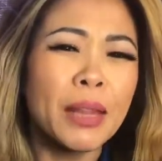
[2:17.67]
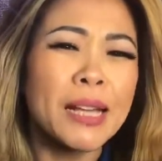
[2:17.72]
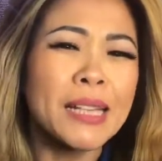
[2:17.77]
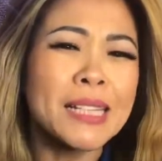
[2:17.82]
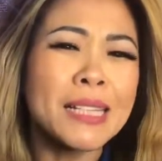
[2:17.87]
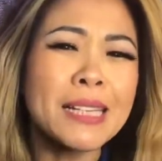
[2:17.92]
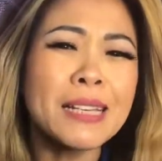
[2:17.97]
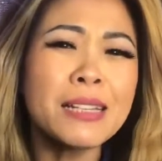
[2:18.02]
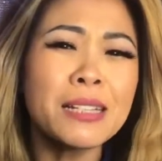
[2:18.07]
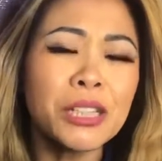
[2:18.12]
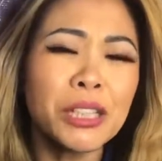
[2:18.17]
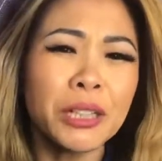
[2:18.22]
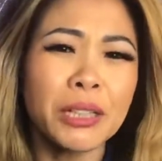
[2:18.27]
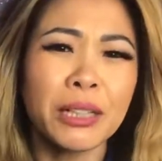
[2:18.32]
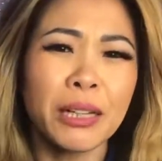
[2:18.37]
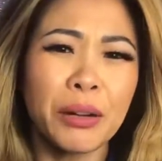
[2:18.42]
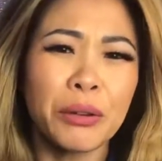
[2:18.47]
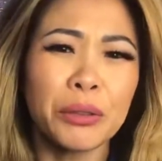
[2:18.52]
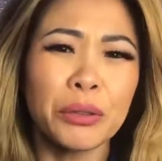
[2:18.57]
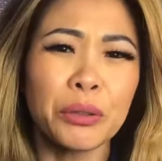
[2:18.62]
teaching
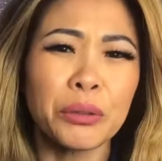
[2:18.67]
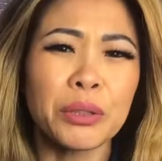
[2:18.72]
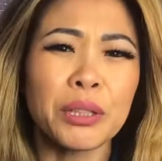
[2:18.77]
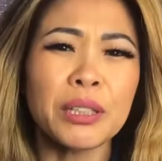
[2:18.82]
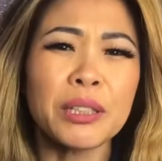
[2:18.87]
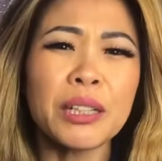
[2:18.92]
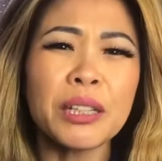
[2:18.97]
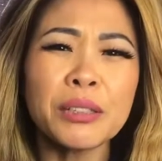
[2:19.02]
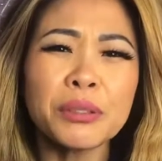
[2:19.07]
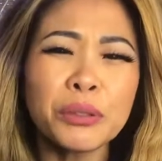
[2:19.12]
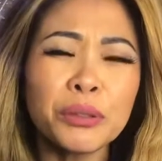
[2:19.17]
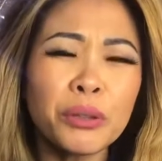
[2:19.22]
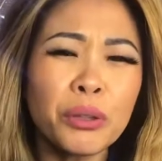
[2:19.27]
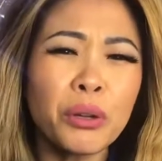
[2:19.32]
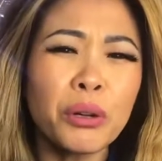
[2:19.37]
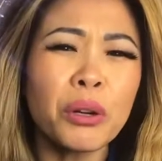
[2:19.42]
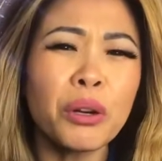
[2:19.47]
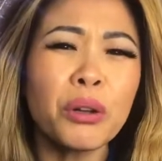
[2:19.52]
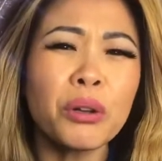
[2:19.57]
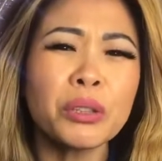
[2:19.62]
going on, and there's
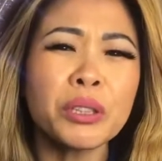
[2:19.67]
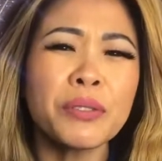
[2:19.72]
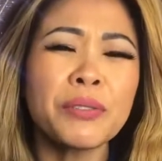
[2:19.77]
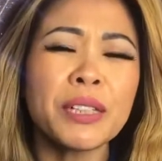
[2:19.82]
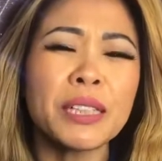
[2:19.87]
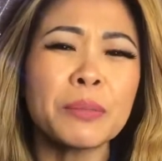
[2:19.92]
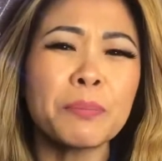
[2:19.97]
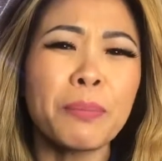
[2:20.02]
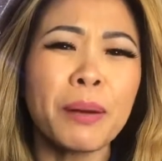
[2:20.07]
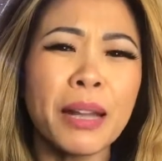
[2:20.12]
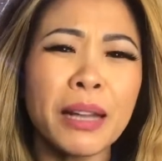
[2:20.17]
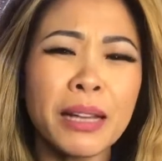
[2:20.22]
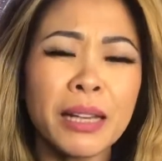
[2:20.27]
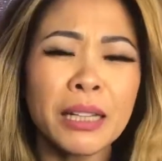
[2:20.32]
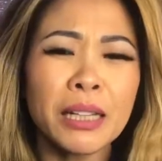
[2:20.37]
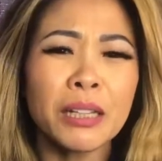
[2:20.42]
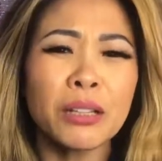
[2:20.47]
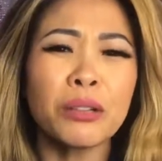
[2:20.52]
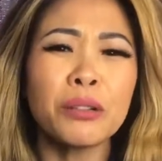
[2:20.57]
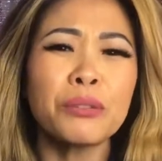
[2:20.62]
not a lot of
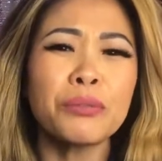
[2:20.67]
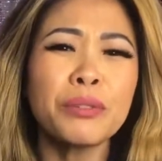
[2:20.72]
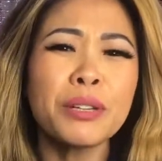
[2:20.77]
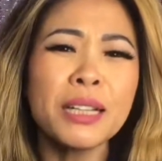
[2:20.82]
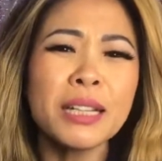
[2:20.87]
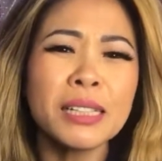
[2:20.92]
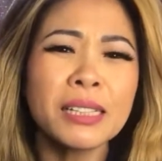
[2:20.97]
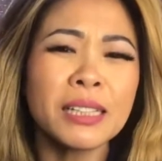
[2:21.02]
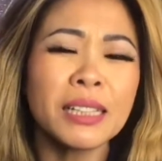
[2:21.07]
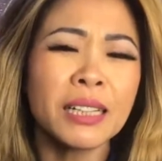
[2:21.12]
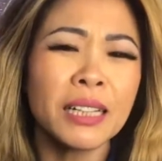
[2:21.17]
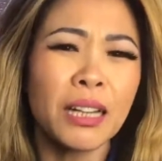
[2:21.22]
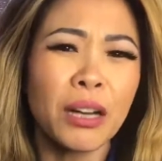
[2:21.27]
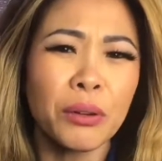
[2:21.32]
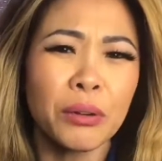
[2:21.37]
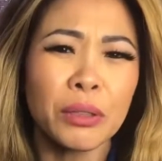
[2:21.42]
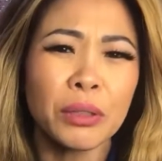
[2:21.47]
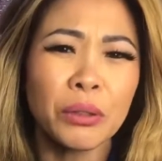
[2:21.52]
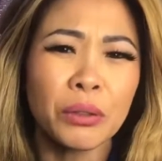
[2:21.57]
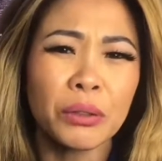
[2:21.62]
explaining or reasoning
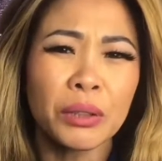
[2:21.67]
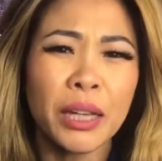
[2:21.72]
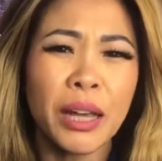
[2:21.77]
going on.